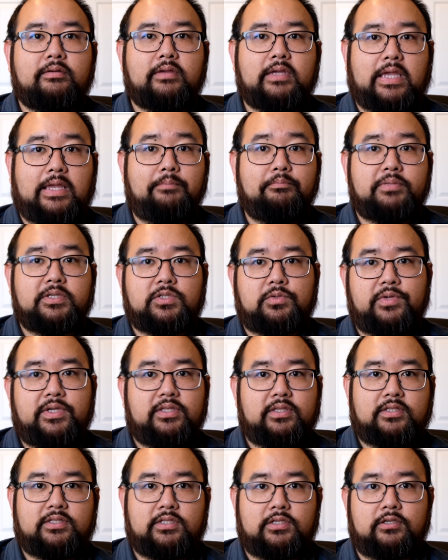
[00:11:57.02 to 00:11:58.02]
In
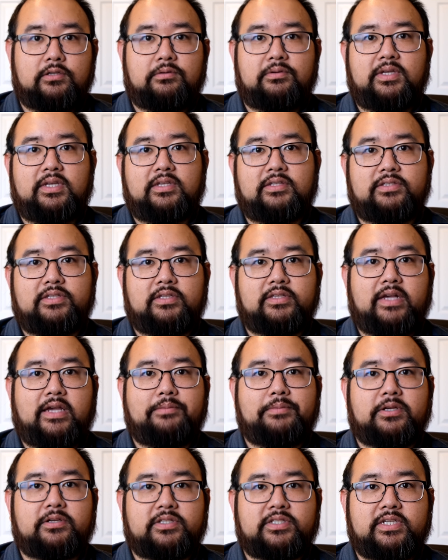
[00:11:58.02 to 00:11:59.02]
between the two is the
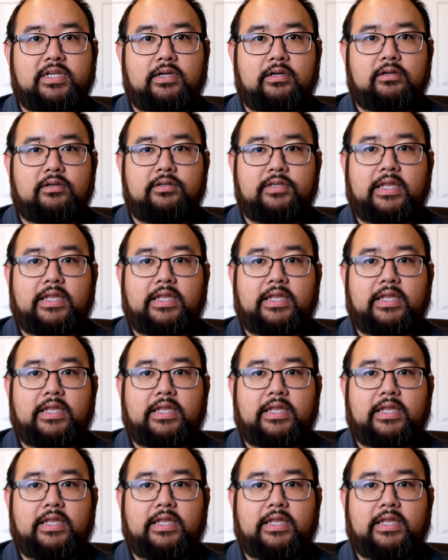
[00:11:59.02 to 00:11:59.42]
Lime Ears Terra.